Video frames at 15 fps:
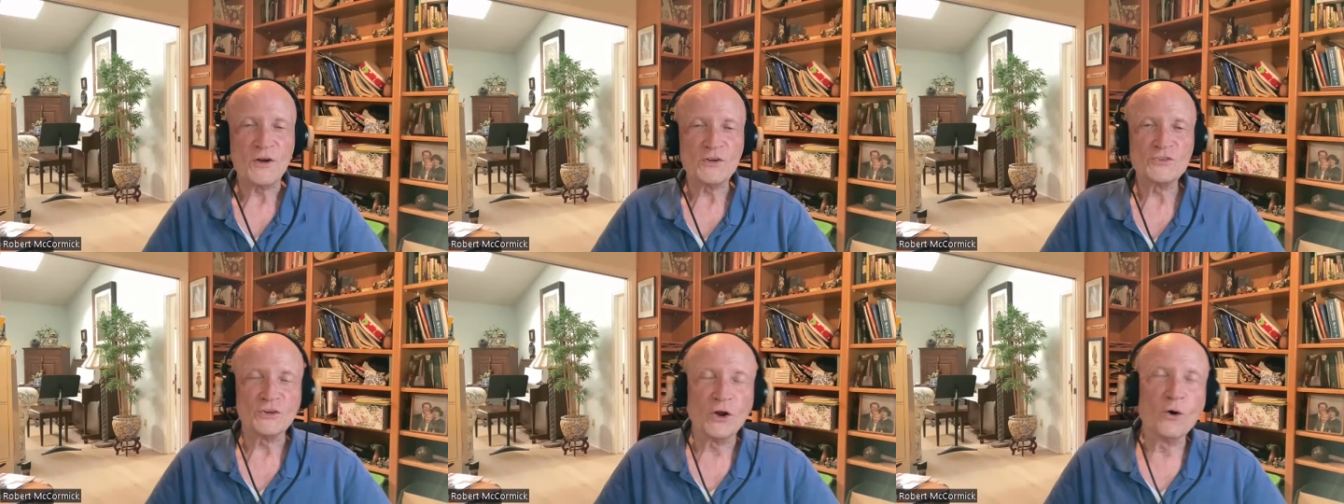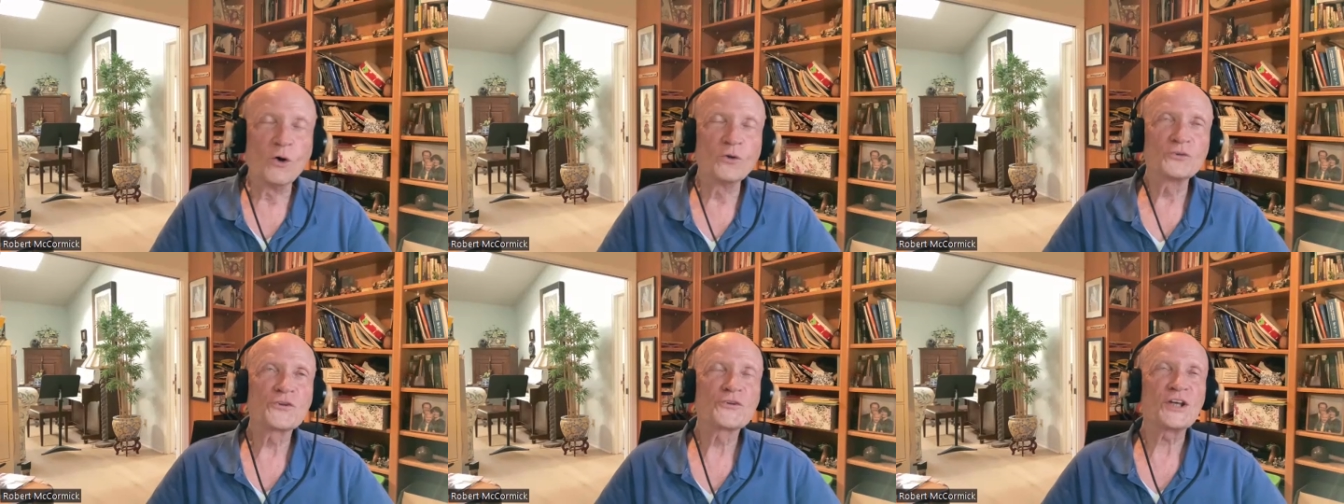There's an
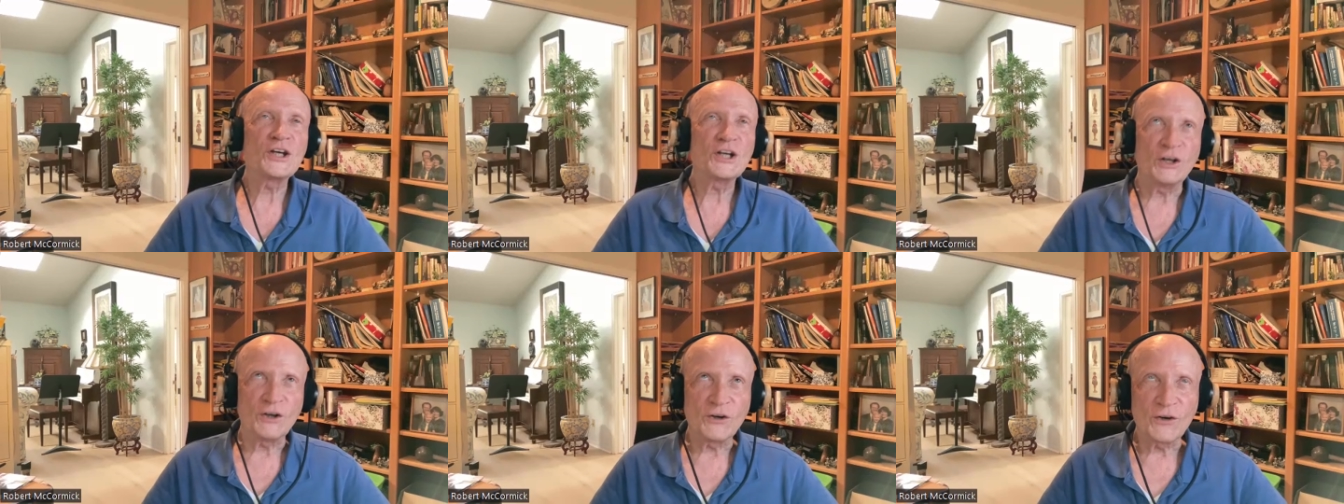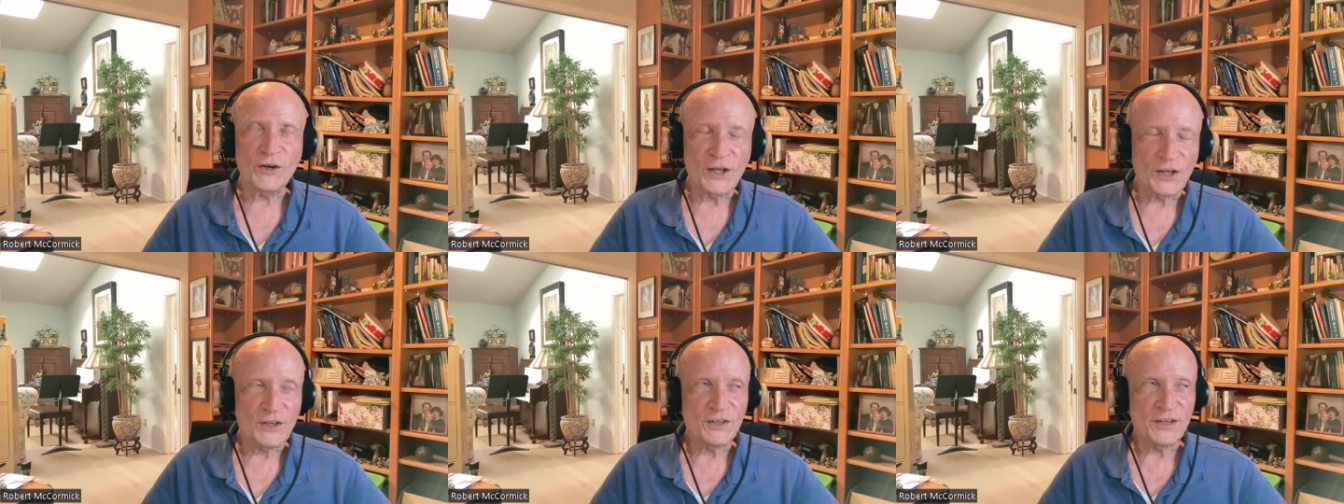old
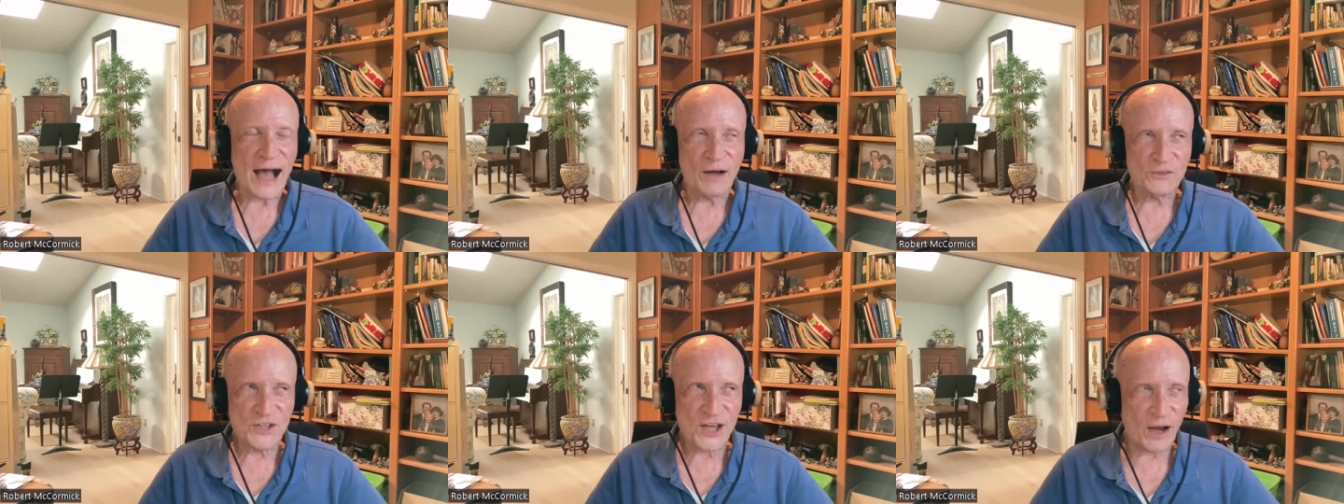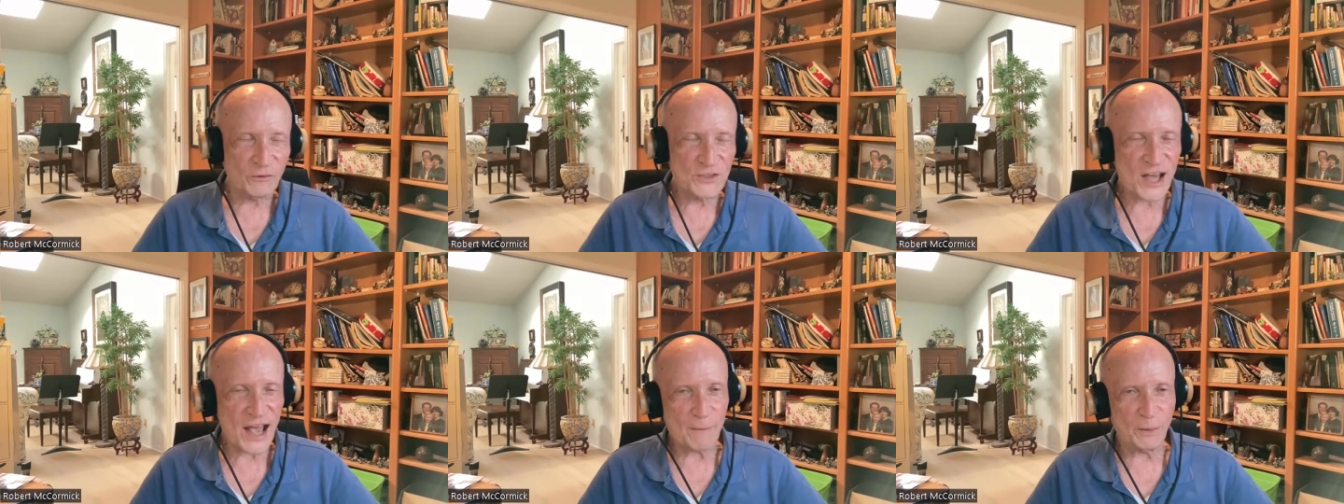theater in
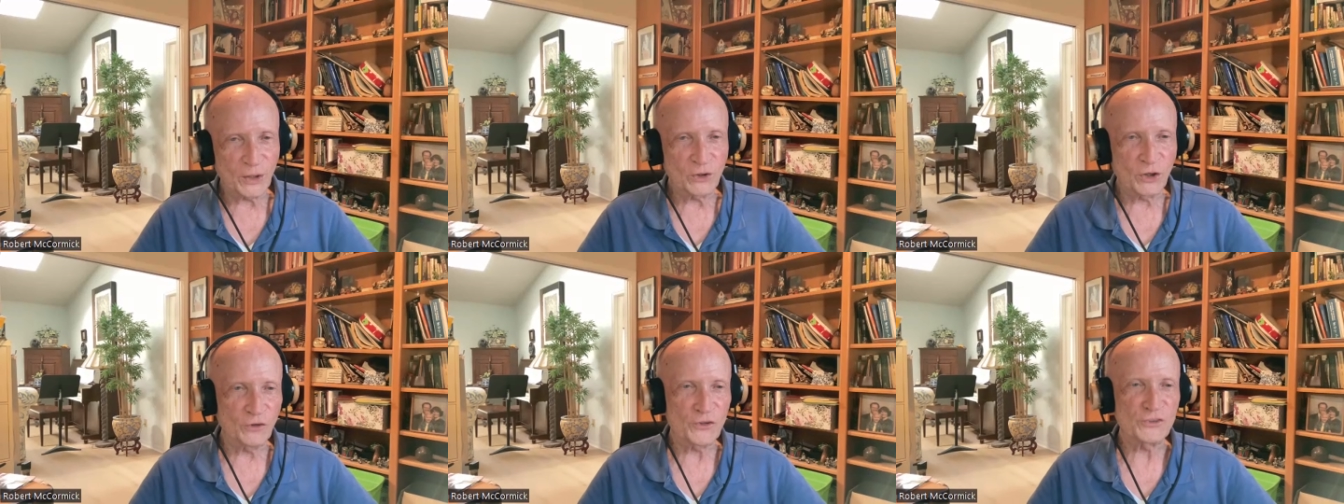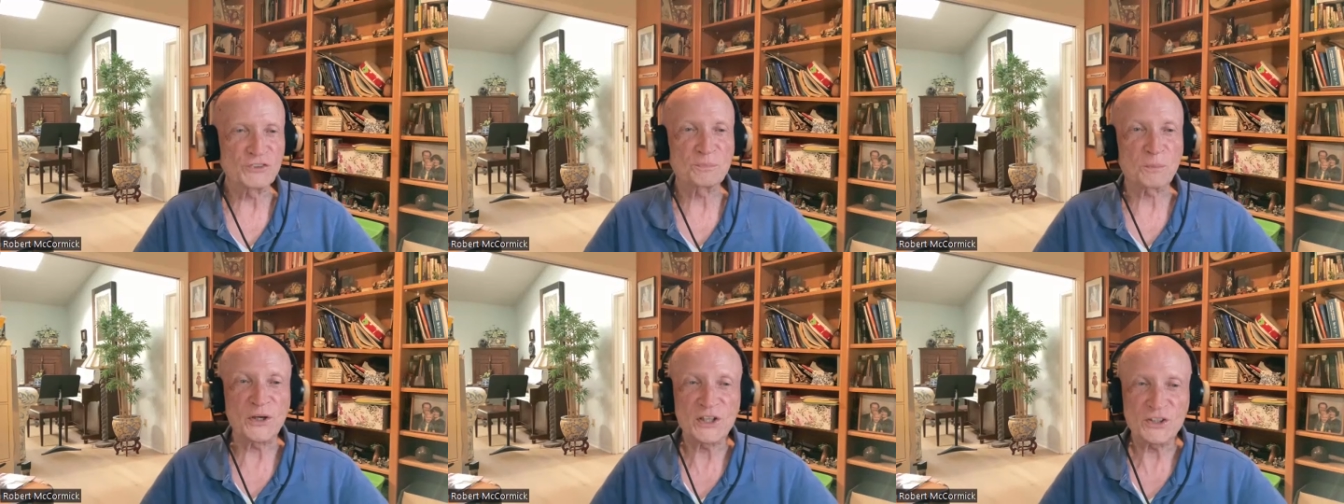downtown Tampa called
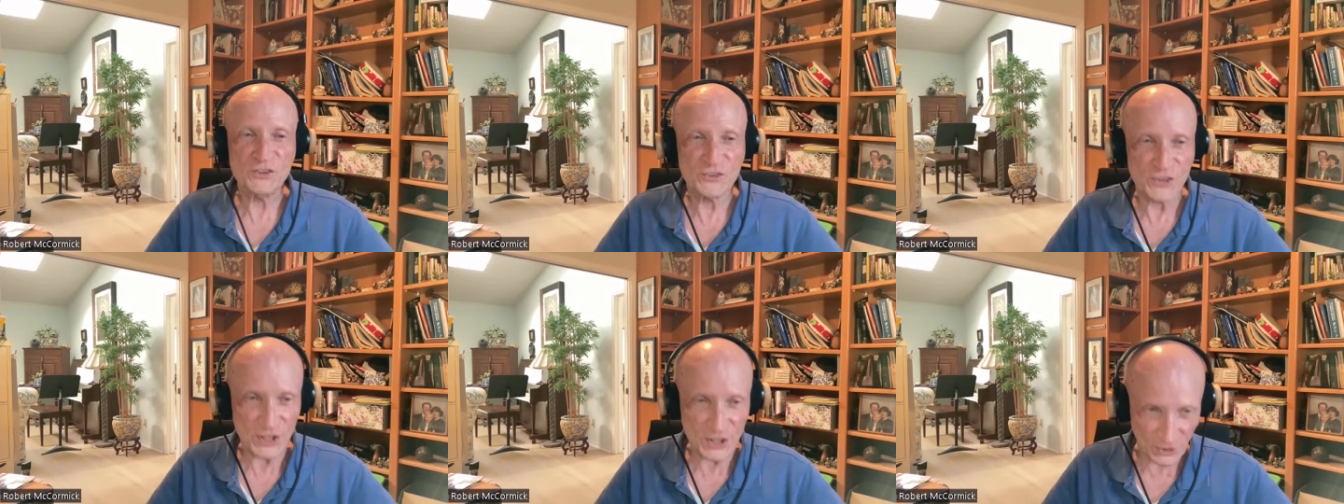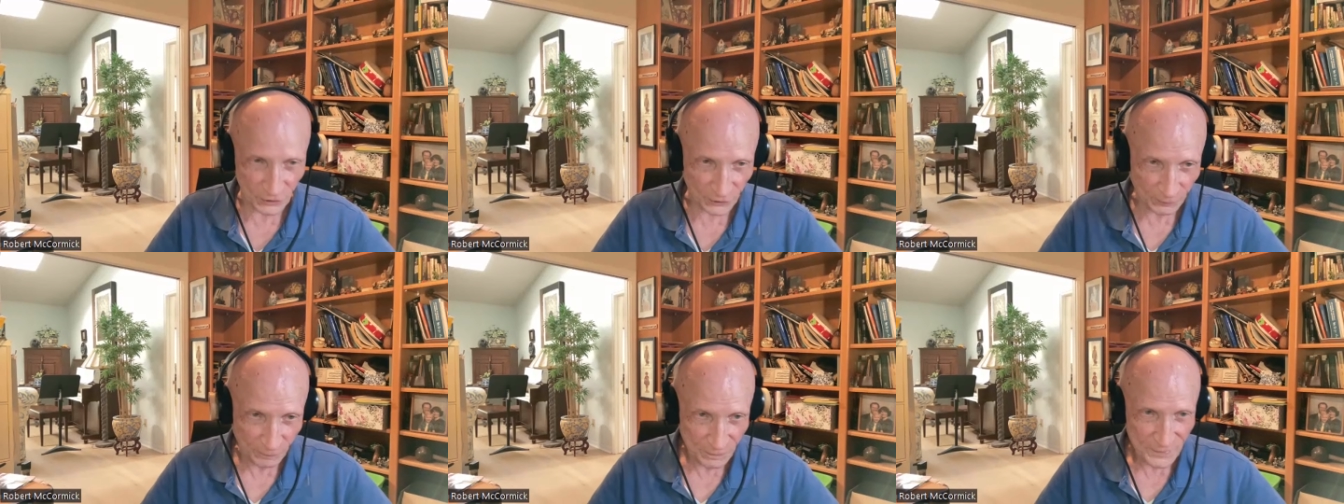the Springs
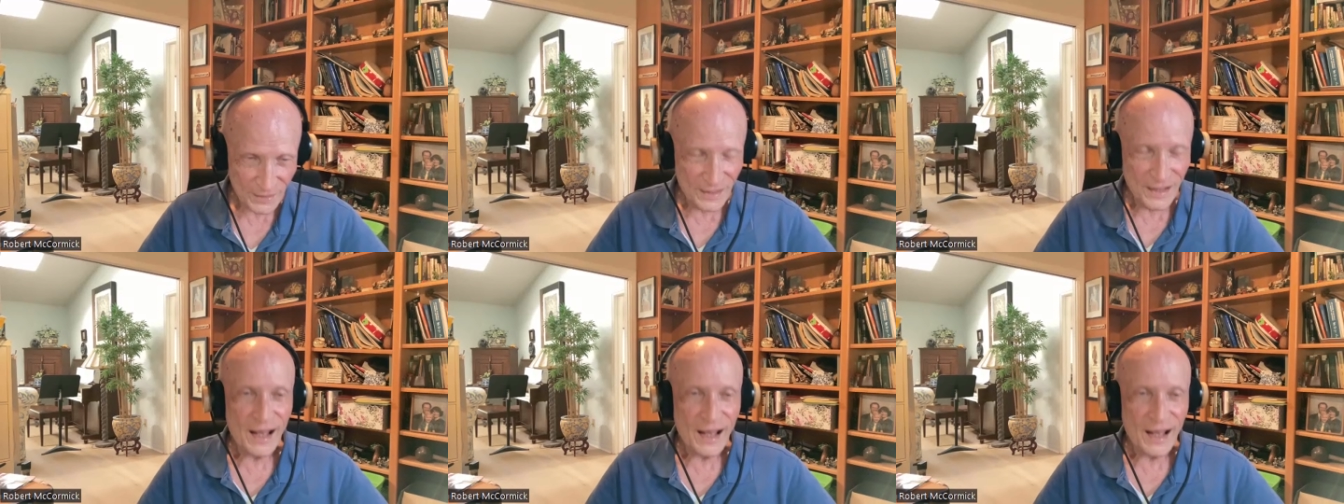Theater.